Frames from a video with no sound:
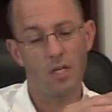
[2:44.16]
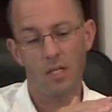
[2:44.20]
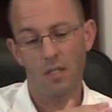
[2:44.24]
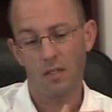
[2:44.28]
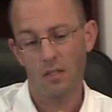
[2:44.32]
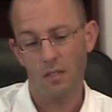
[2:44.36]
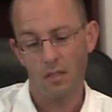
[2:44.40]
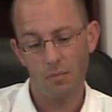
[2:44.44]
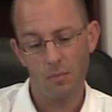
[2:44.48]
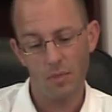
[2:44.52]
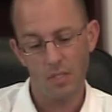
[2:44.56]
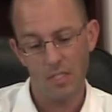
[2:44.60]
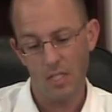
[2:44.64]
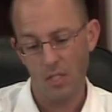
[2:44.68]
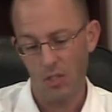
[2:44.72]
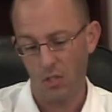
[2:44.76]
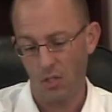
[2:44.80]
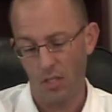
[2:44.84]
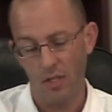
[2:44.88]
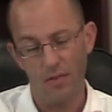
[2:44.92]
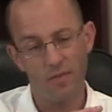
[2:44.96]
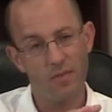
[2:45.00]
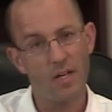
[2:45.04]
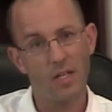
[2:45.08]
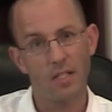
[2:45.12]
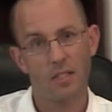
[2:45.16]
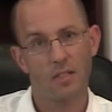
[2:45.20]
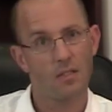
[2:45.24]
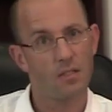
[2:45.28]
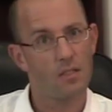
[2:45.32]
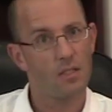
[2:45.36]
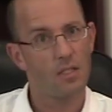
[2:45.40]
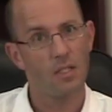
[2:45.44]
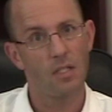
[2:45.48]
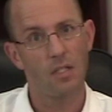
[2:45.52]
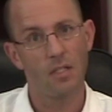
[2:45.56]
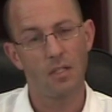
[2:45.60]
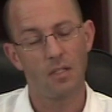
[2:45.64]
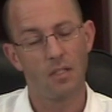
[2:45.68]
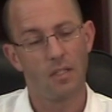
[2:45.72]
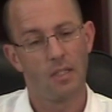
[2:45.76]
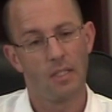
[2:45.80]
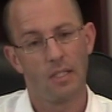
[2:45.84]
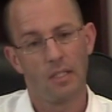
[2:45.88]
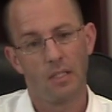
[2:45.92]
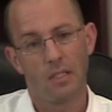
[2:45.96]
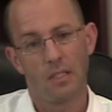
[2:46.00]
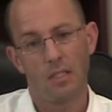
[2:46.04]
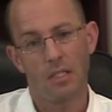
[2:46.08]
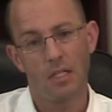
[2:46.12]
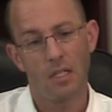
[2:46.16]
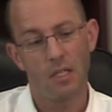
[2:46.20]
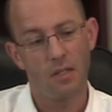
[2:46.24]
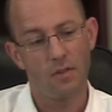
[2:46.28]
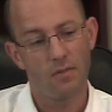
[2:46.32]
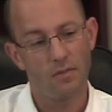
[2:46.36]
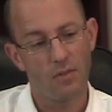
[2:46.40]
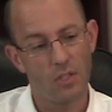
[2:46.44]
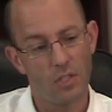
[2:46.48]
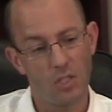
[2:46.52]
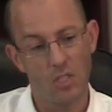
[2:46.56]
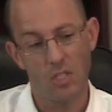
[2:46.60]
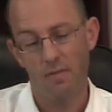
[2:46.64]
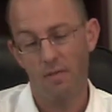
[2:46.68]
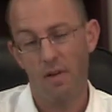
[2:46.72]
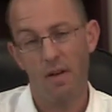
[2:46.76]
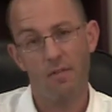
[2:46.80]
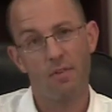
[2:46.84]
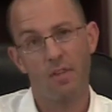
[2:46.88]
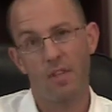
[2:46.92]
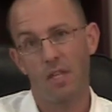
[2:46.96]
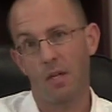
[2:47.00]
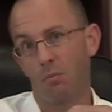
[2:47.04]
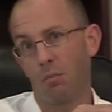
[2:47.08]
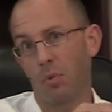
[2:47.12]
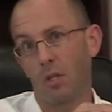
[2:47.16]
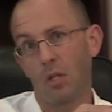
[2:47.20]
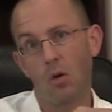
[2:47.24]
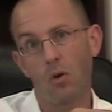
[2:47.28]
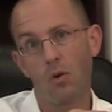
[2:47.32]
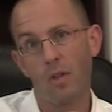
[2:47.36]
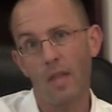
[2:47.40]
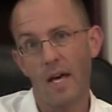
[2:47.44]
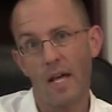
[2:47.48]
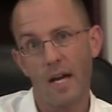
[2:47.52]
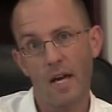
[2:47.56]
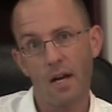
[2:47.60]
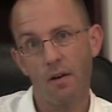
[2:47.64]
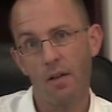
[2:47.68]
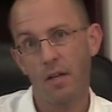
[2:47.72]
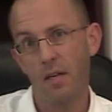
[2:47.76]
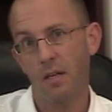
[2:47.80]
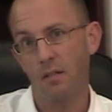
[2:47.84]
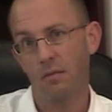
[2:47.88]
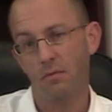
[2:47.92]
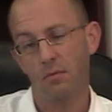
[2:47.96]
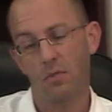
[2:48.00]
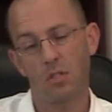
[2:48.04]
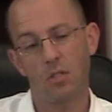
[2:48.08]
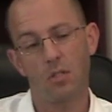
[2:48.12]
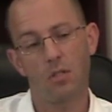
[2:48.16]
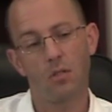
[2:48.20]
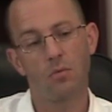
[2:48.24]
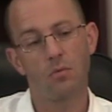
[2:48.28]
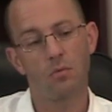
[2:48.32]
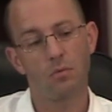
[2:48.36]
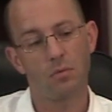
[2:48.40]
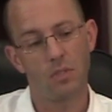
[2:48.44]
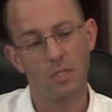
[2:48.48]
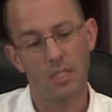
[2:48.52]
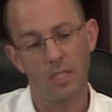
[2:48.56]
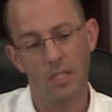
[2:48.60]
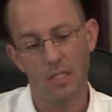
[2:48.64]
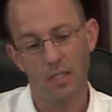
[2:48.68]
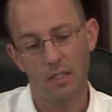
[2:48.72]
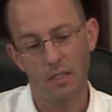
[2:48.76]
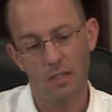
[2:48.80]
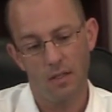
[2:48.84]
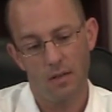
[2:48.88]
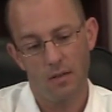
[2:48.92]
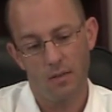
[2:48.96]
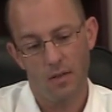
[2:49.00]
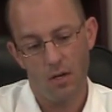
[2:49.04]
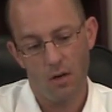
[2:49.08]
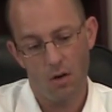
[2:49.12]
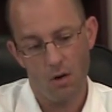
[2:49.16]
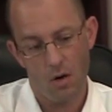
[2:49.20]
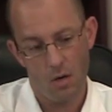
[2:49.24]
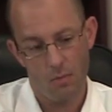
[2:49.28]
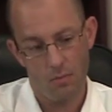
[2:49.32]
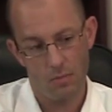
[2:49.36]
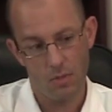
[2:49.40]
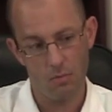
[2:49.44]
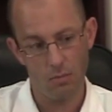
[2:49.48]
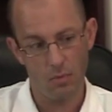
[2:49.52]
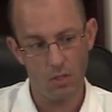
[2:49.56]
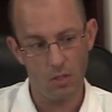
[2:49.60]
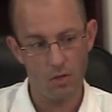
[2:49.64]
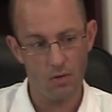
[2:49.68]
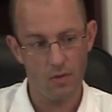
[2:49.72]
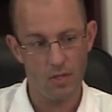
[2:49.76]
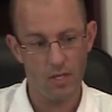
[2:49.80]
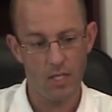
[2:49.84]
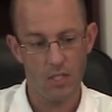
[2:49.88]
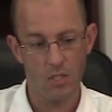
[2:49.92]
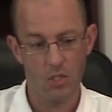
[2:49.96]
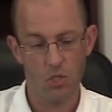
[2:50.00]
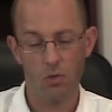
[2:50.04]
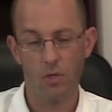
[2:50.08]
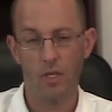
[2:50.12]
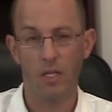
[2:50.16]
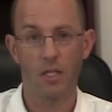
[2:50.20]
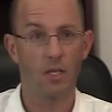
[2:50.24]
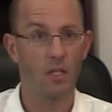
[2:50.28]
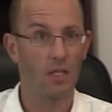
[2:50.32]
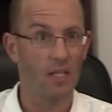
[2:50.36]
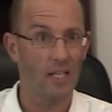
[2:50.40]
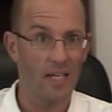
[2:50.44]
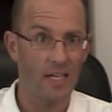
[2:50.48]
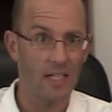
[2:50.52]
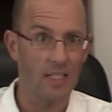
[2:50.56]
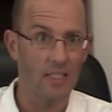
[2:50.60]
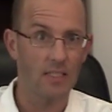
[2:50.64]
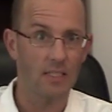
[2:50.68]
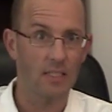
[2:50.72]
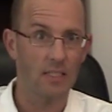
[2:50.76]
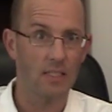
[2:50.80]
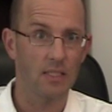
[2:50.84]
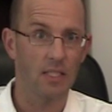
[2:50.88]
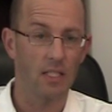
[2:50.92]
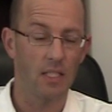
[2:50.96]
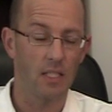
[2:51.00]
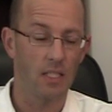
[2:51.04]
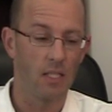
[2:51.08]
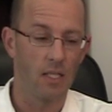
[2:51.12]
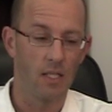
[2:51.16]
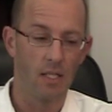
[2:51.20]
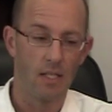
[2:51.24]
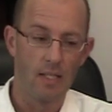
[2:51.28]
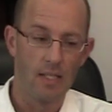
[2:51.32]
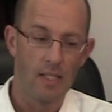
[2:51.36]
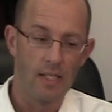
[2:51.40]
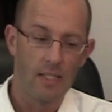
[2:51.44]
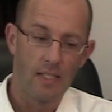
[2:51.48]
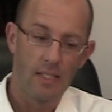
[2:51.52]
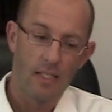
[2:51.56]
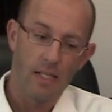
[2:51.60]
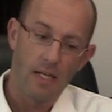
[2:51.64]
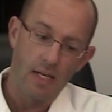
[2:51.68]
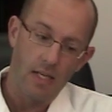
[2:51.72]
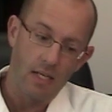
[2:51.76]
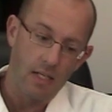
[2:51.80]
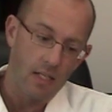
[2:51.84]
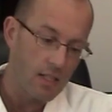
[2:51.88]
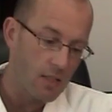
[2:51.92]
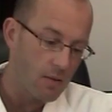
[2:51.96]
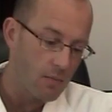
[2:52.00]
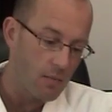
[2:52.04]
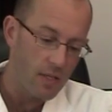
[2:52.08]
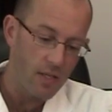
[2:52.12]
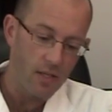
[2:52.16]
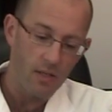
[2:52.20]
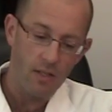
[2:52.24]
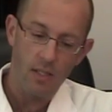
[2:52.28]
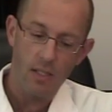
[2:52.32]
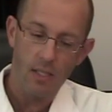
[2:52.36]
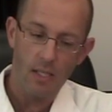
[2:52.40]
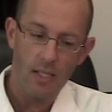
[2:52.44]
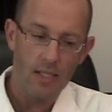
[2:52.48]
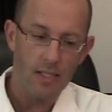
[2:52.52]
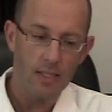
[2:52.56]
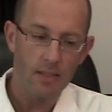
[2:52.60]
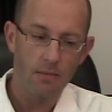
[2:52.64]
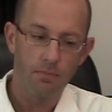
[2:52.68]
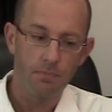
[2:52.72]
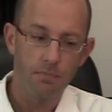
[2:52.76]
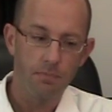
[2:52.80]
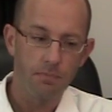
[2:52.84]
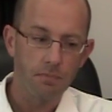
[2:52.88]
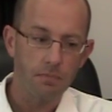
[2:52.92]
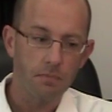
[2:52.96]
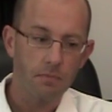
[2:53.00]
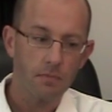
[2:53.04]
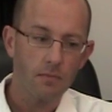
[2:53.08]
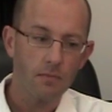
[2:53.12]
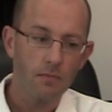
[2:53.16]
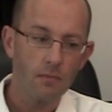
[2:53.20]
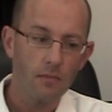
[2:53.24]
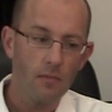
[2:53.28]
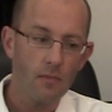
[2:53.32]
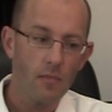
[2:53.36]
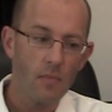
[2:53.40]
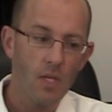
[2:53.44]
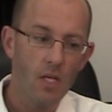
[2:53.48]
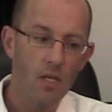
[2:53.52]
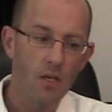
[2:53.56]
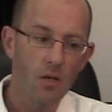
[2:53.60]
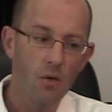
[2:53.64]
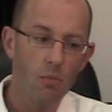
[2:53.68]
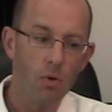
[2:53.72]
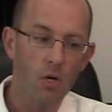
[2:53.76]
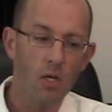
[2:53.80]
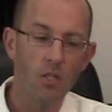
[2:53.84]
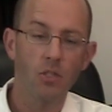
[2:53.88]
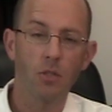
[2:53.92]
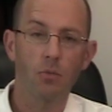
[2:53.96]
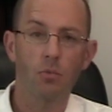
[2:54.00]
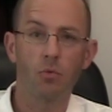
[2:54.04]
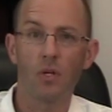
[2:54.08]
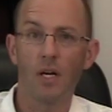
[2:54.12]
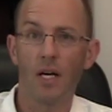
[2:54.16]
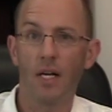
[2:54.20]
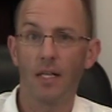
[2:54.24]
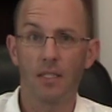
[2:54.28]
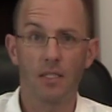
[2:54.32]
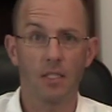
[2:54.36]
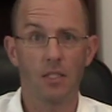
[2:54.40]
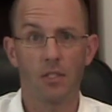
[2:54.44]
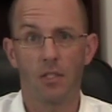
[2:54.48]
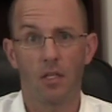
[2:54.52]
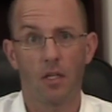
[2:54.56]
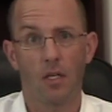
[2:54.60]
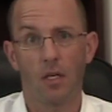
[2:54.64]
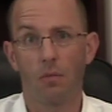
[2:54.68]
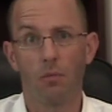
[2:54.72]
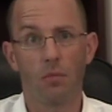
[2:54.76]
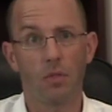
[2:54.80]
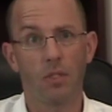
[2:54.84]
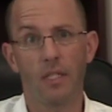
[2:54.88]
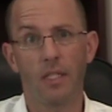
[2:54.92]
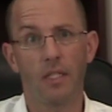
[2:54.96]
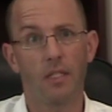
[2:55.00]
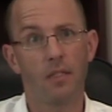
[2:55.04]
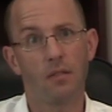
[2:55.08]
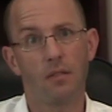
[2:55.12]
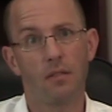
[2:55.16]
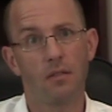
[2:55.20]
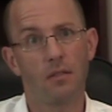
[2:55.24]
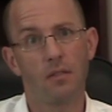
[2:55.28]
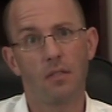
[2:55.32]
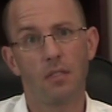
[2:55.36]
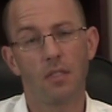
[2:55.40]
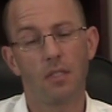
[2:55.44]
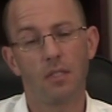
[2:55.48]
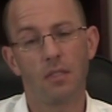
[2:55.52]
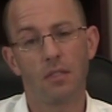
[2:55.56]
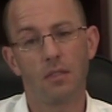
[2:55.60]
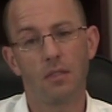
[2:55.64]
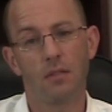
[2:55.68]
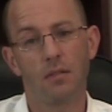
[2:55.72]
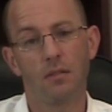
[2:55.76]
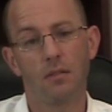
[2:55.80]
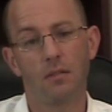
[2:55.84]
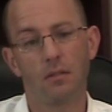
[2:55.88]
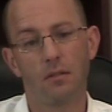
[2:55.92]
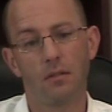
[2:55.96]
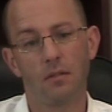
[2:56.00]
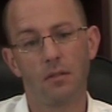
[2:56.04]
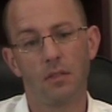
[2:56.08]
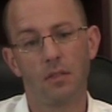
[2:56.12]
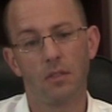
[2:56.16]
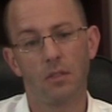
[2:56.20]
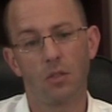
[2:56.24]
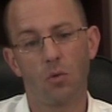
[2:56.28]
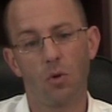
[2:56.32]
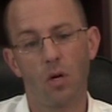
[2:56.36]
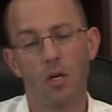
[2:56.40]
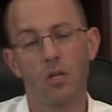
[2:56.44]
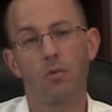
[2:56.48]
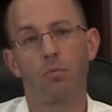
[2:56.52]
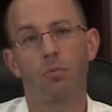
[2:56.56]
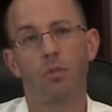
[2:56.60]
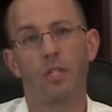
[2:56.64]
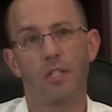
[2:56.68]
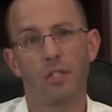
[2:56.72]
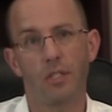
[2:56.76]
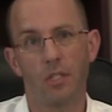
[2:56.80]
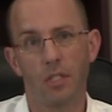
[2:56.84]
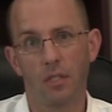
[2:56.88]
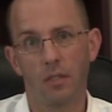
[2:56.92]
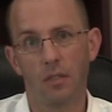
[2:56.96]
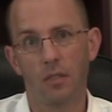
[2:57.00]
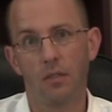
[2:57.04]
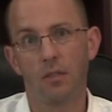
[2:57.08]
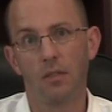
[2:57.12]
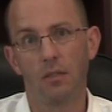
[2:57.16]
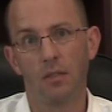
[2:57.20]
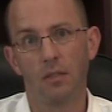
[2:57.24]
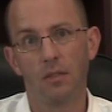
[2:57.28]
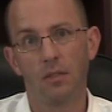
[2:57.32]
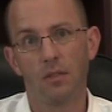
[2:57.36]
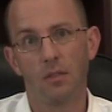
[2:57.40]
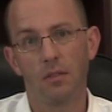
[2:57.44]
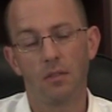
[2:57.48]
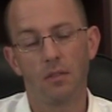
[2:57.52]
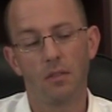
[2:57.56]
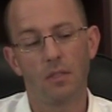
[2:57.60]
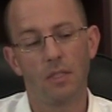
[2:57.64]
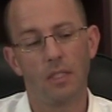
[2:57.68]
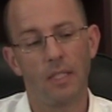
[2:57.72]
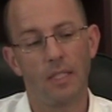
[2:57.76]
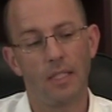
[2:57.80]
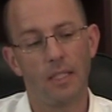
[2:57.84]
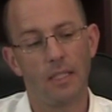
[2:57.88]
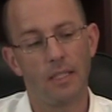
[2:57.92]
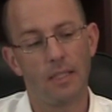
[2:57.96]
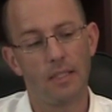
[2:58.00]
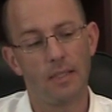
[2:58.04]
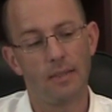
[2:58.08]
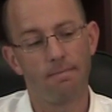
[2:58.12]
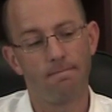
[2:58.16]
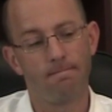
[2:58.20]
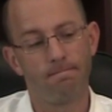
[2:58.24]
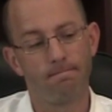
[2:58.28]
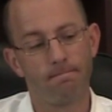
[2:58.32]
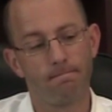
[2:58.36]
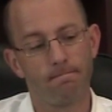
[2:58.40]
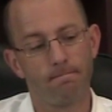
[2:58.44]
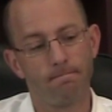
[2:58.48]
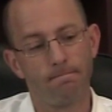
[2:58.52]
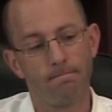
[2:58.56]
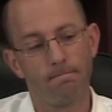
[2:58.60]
will then potentially affect uh, function of everything below that area. So uh, the arms below the injury, the legs, uh, and can be um, you know, partial paralysis to complete you know, quadriplegia. Um,